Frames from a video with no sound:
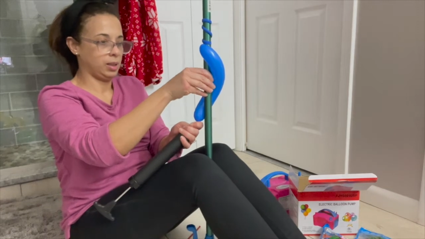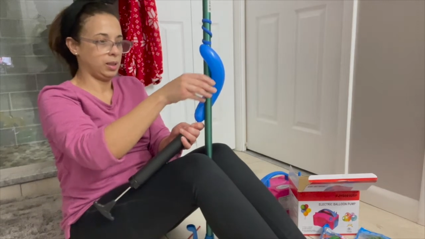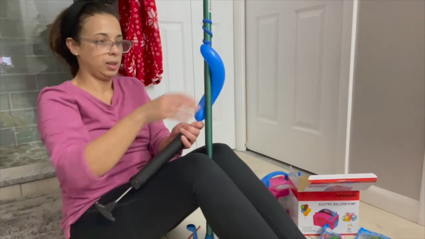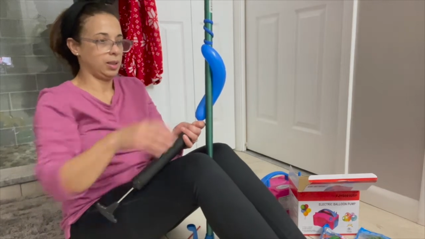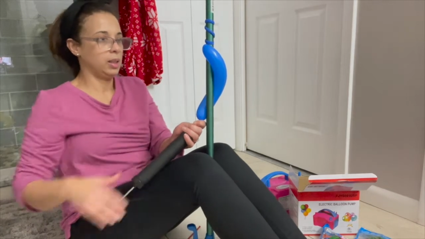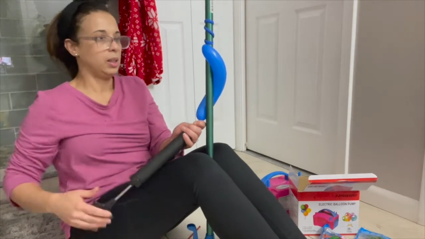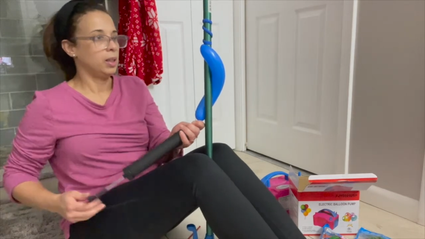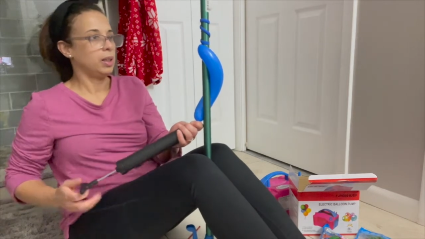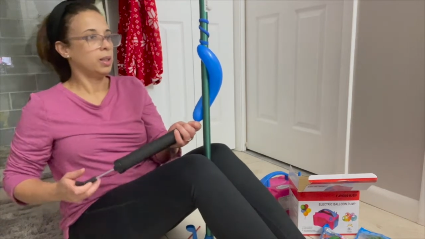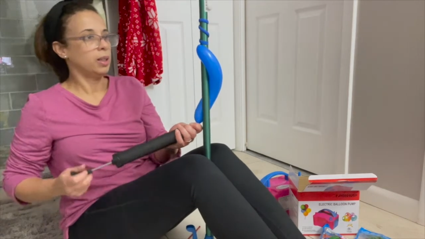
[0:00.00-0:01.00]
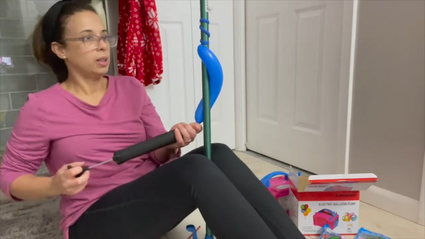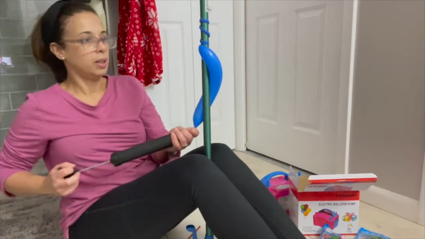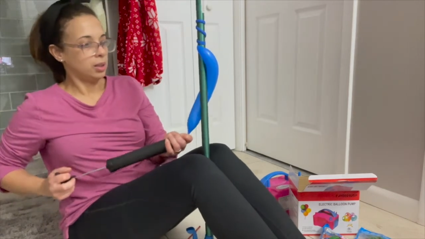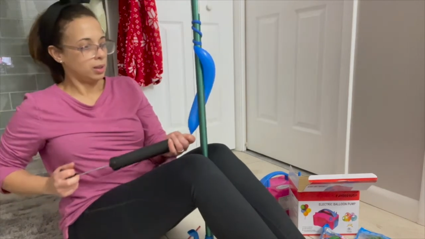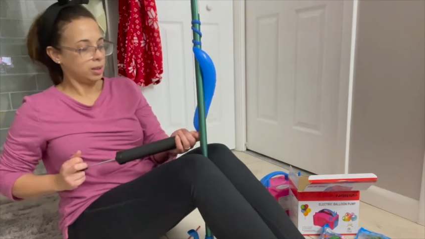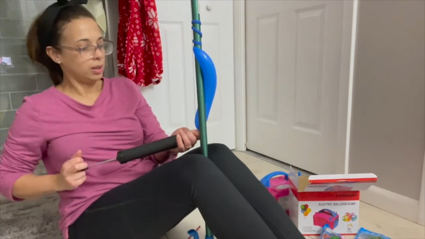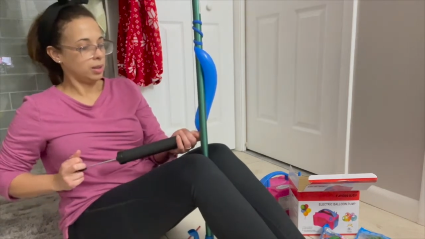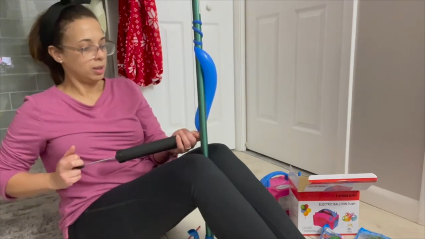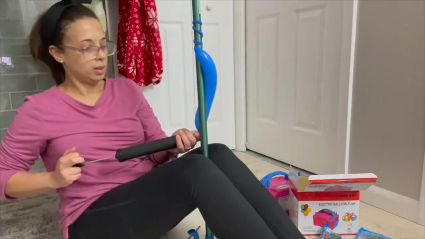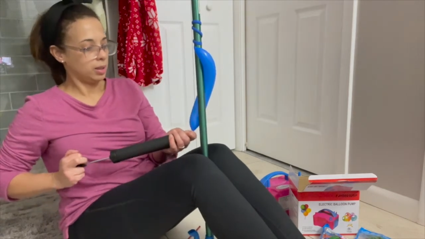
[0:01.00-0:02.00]

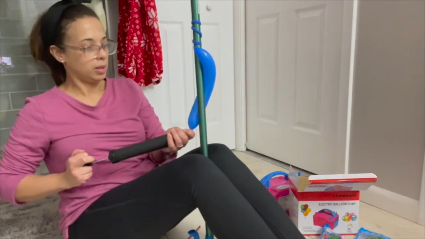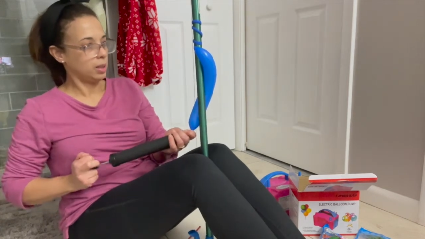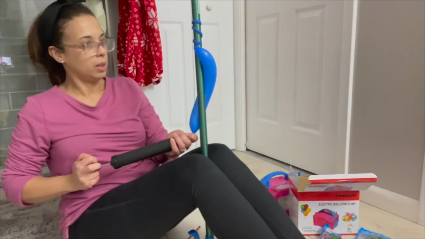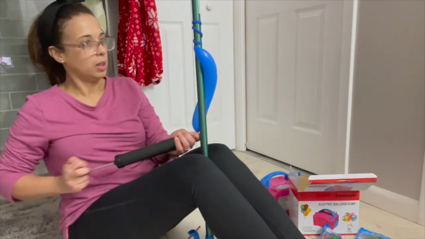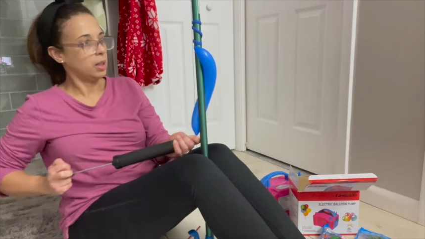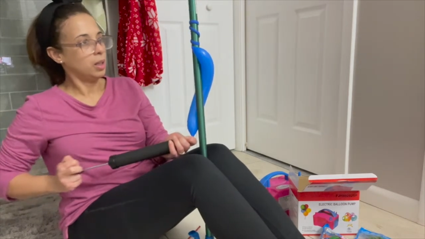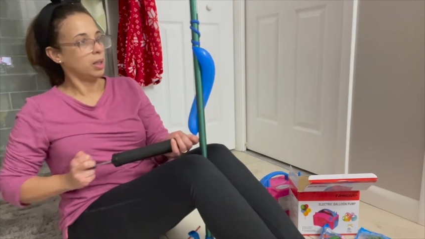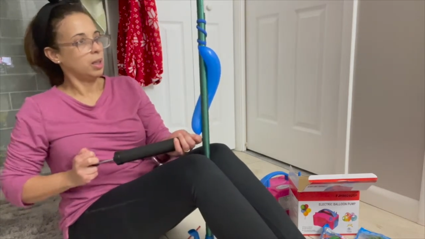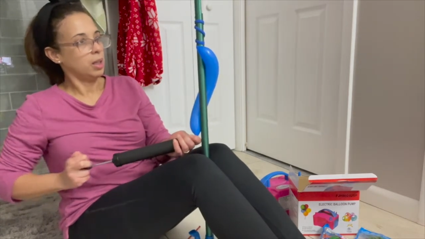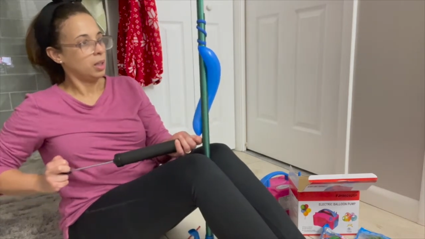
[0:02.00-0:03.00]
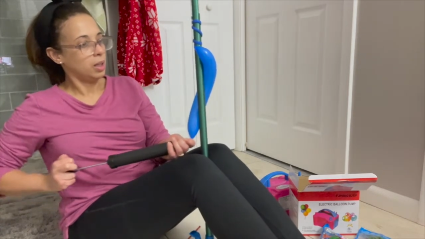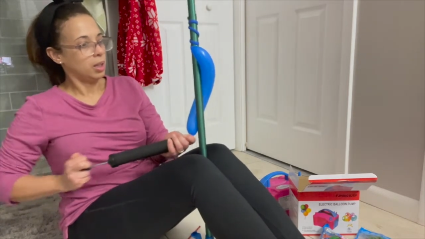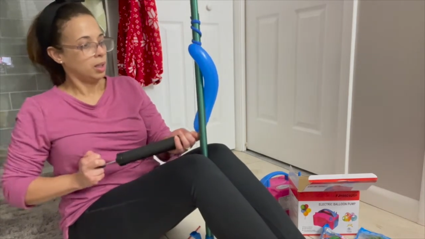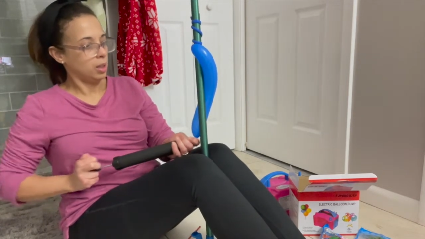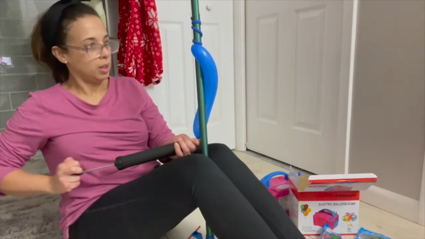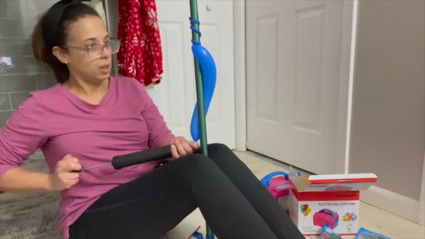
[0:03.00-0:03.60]
[no speech]